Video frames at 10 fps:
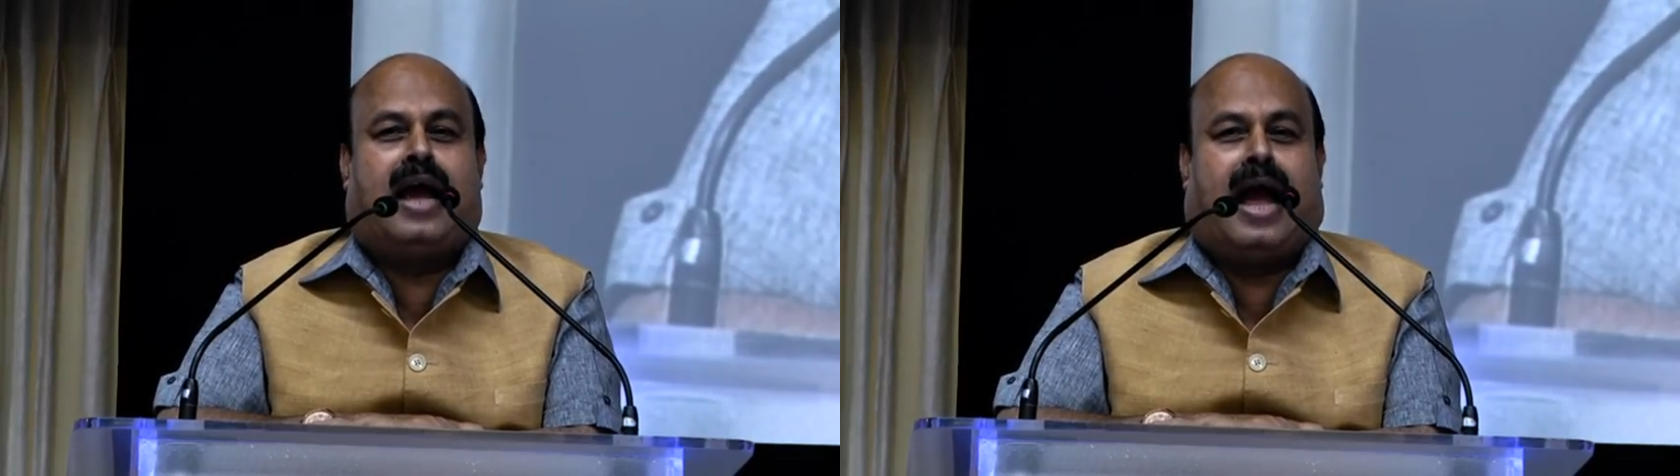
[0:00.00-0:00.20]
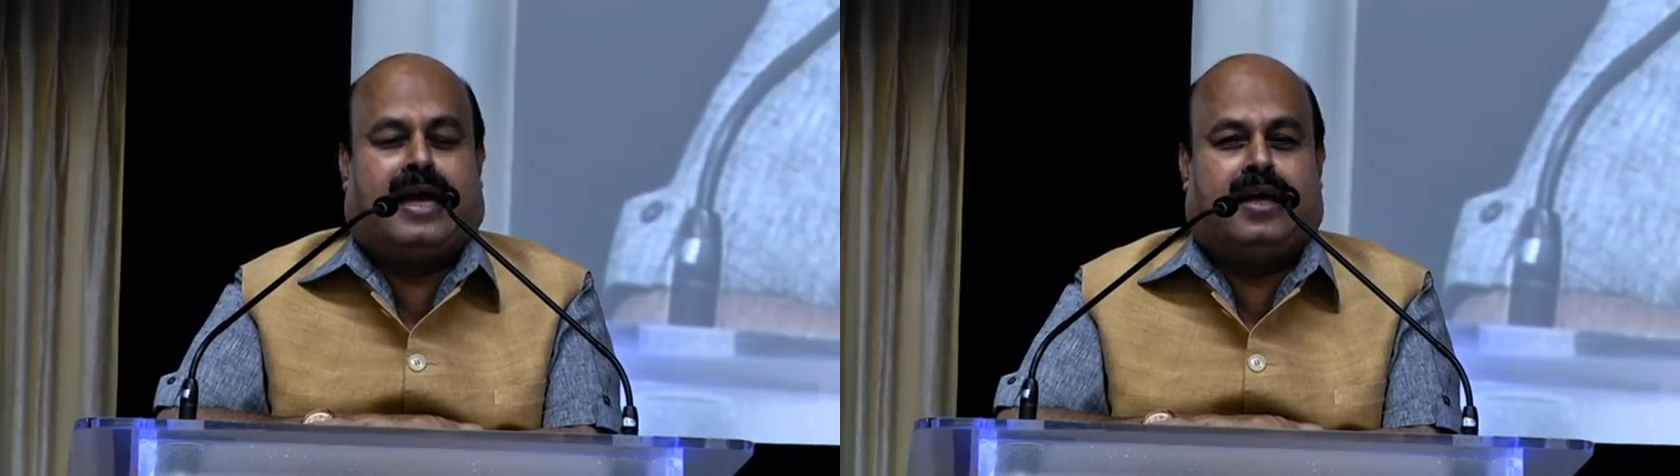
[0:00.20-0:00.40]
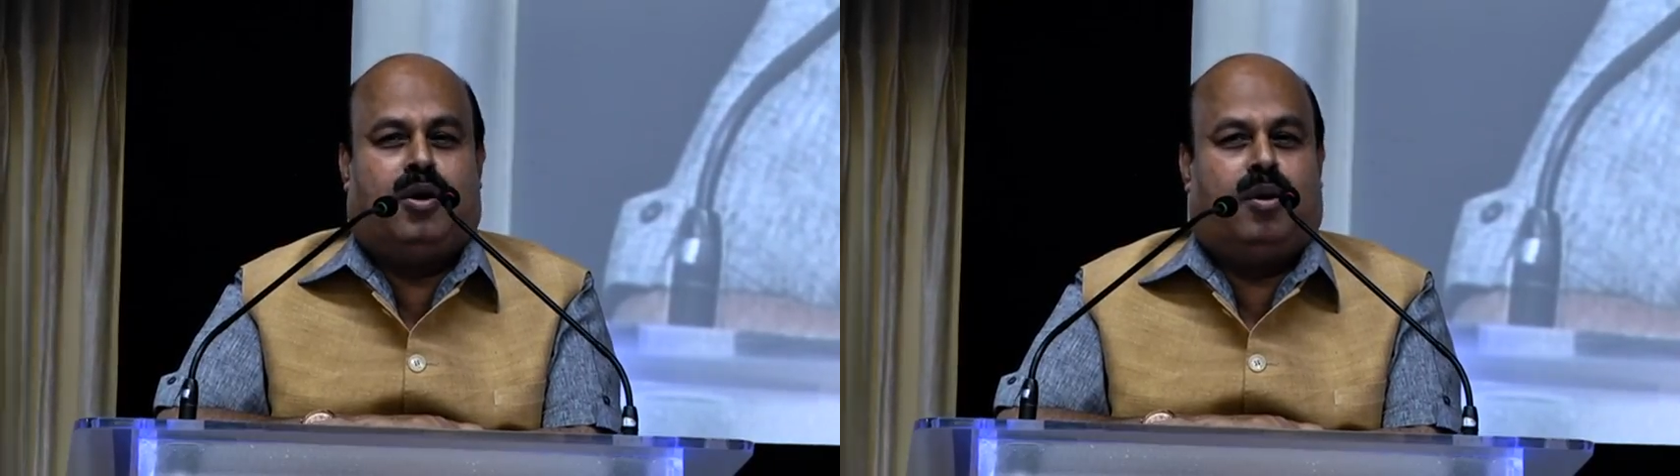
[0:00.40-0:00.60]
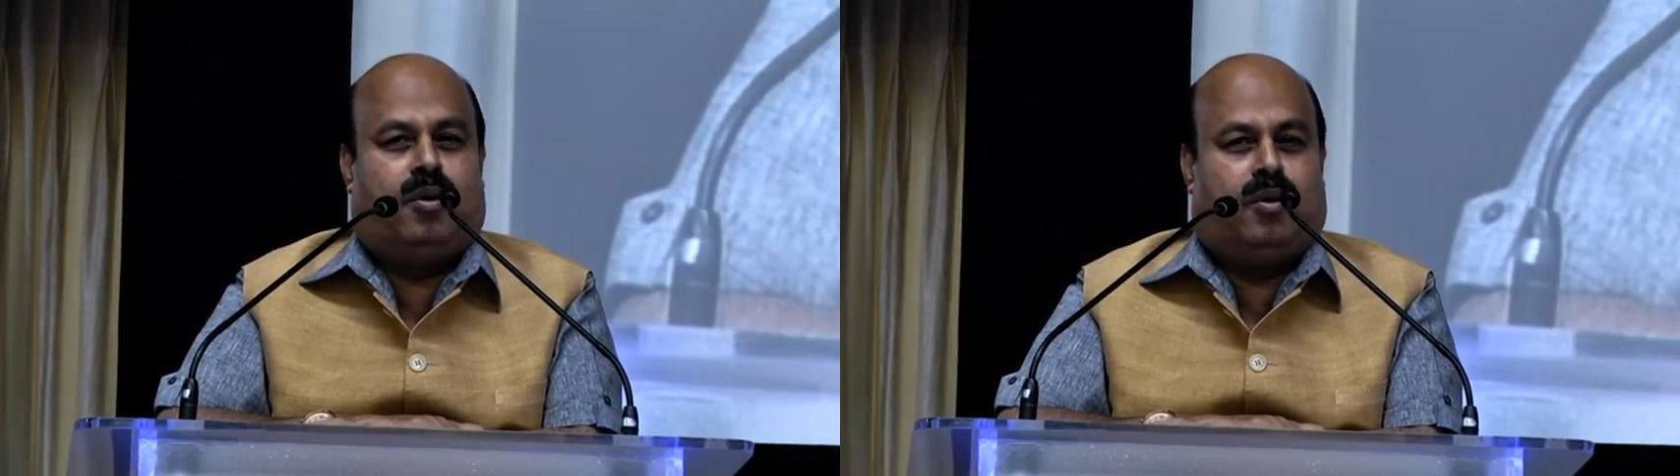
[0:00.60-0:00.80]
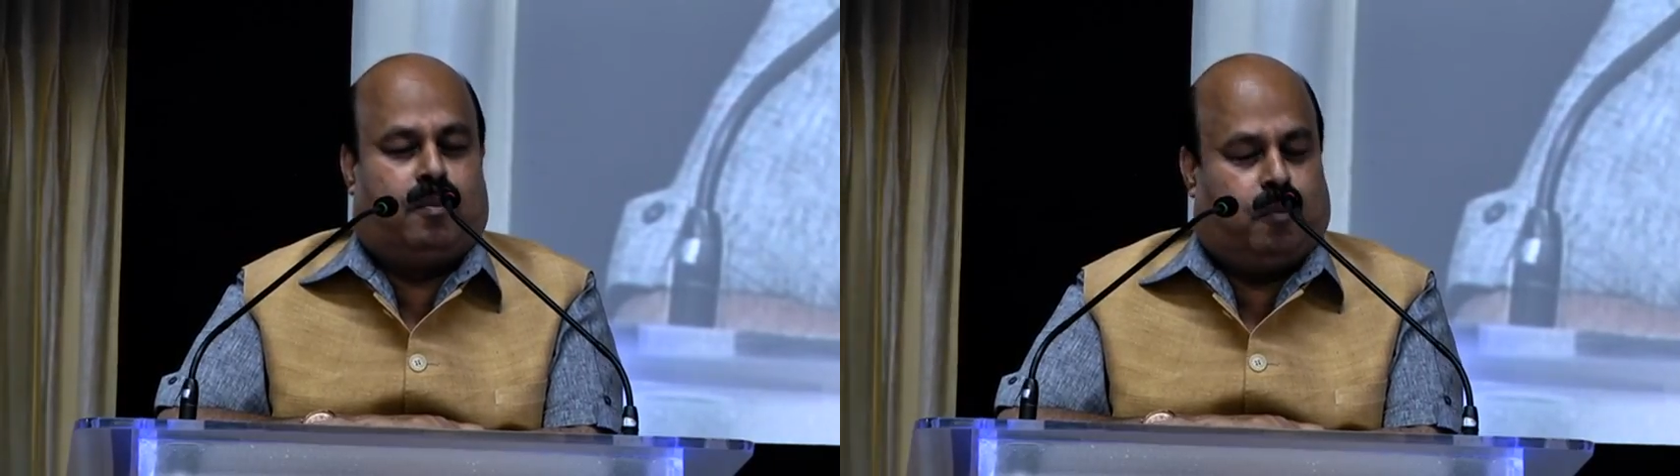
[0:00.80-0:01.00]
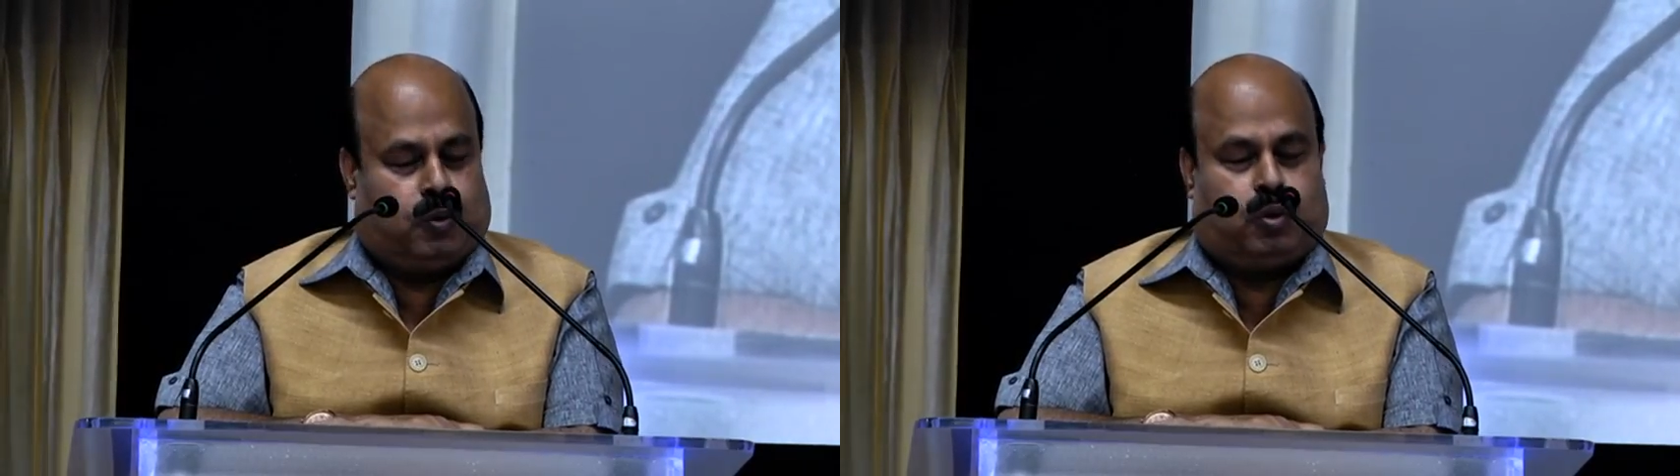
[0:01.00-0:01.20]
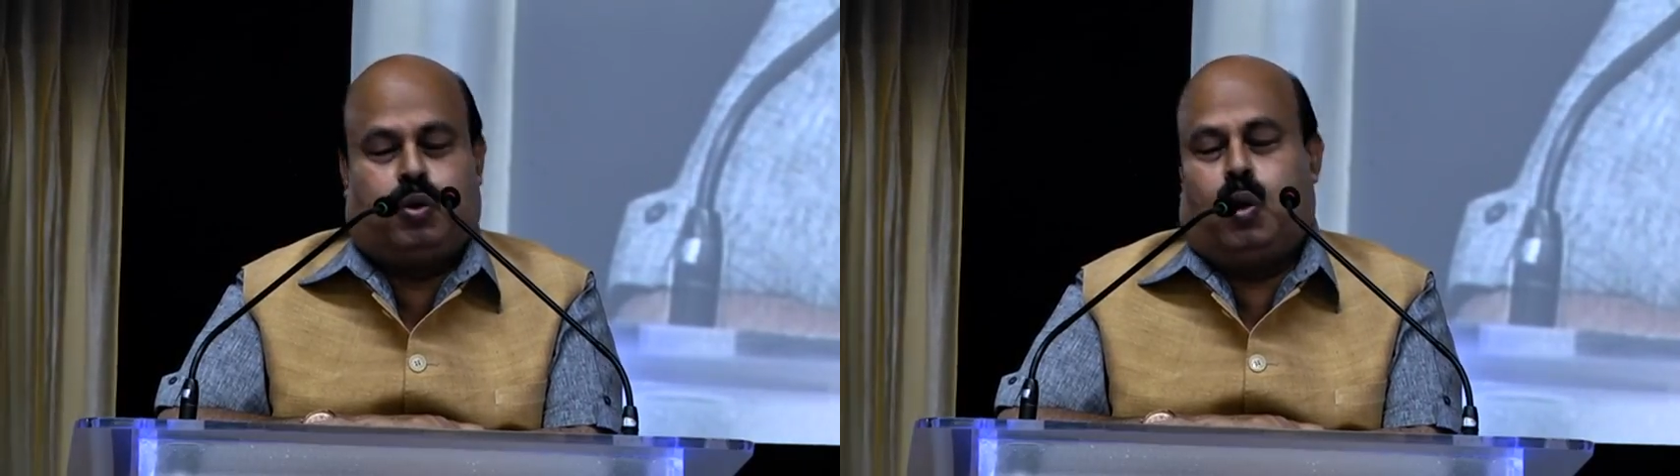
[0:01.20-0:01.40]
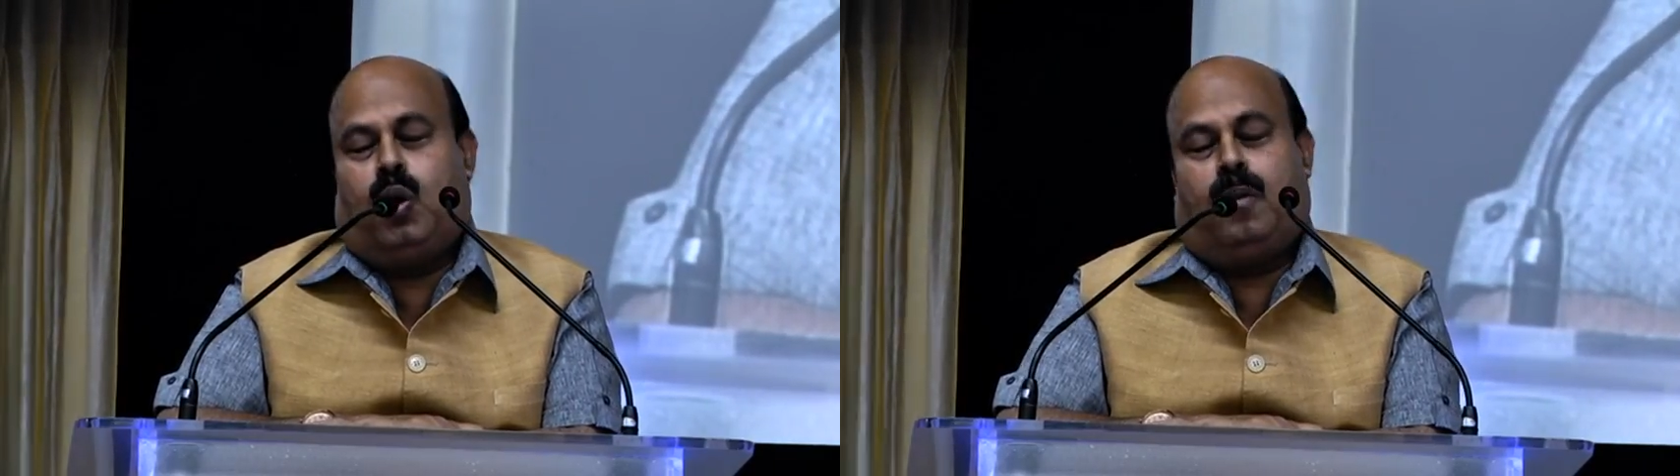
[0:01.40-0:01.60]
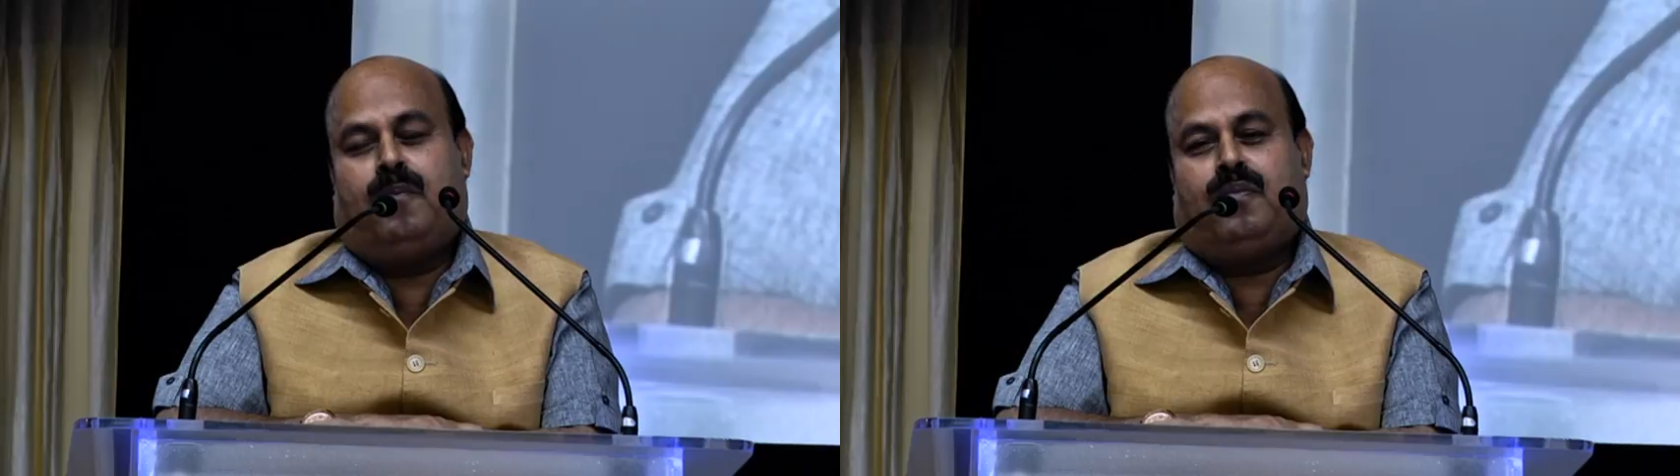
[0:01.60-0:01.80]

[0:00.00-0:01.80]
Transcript: I pushed through,